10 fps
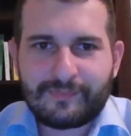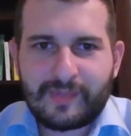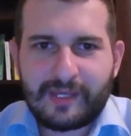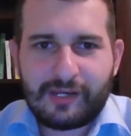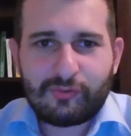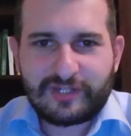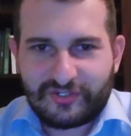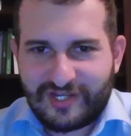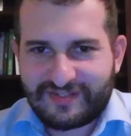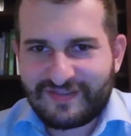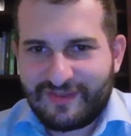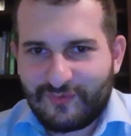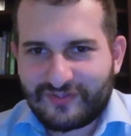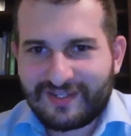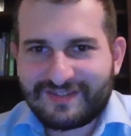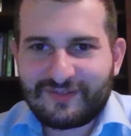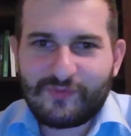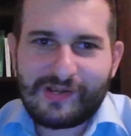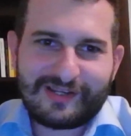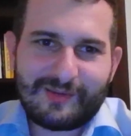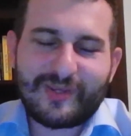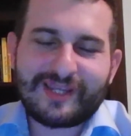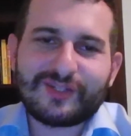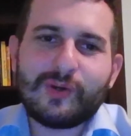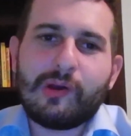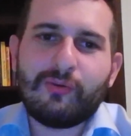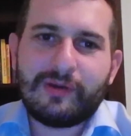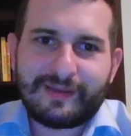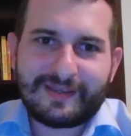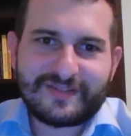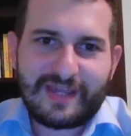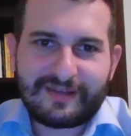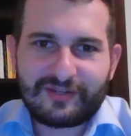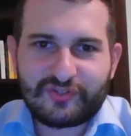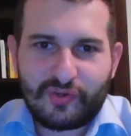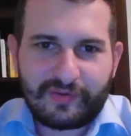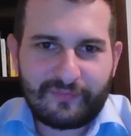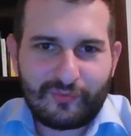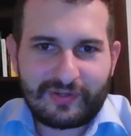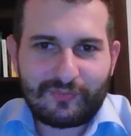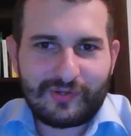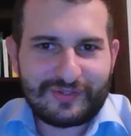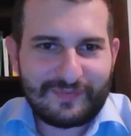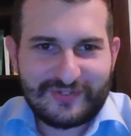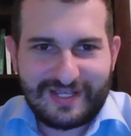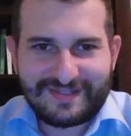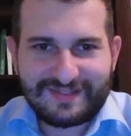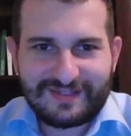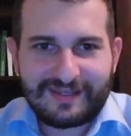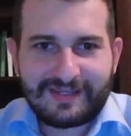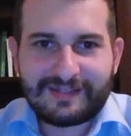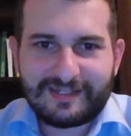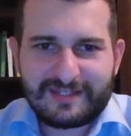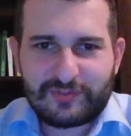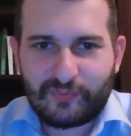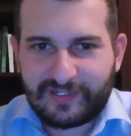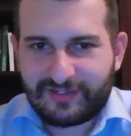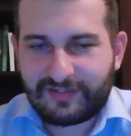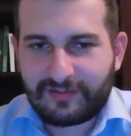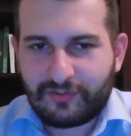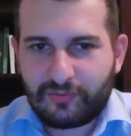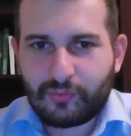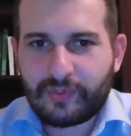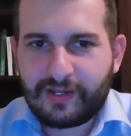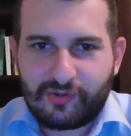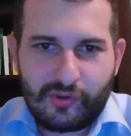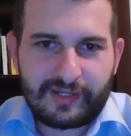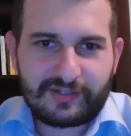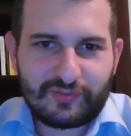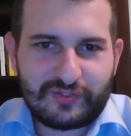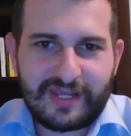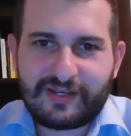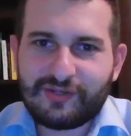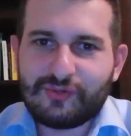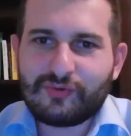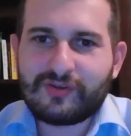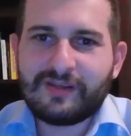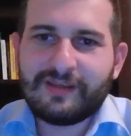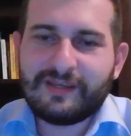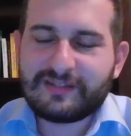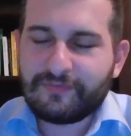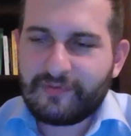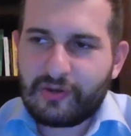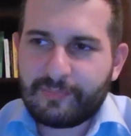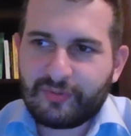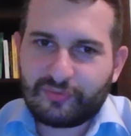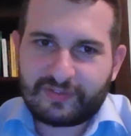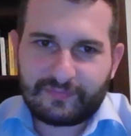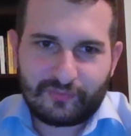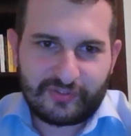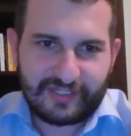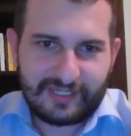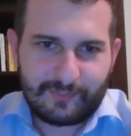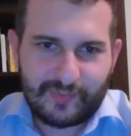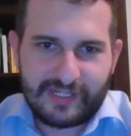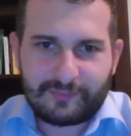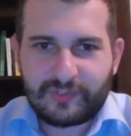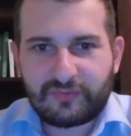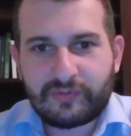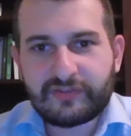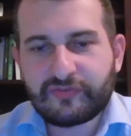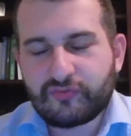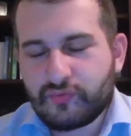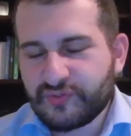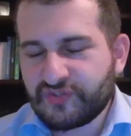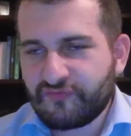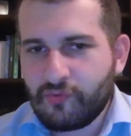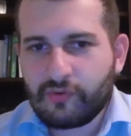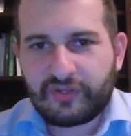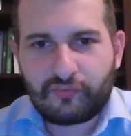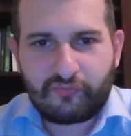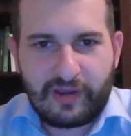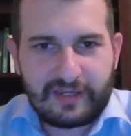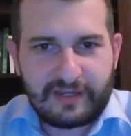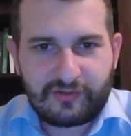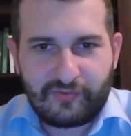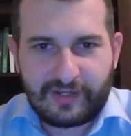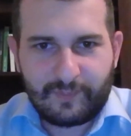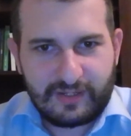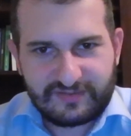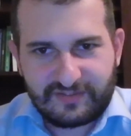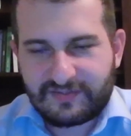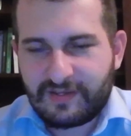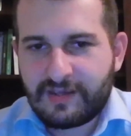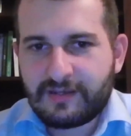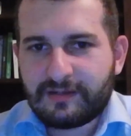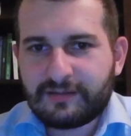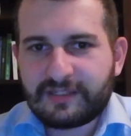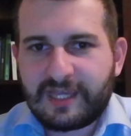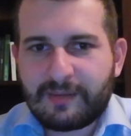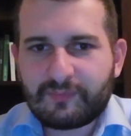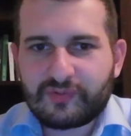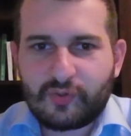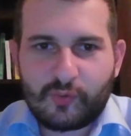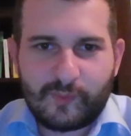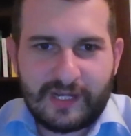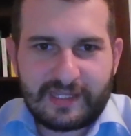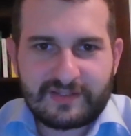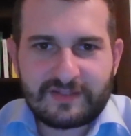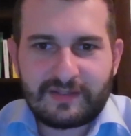Hello dear chess enthusiasts and welcome back to our exciting journey through the world of chess. In this video we are going to take a look at the very beautiful game played between two strong Ukrainian grandmasters. The game took place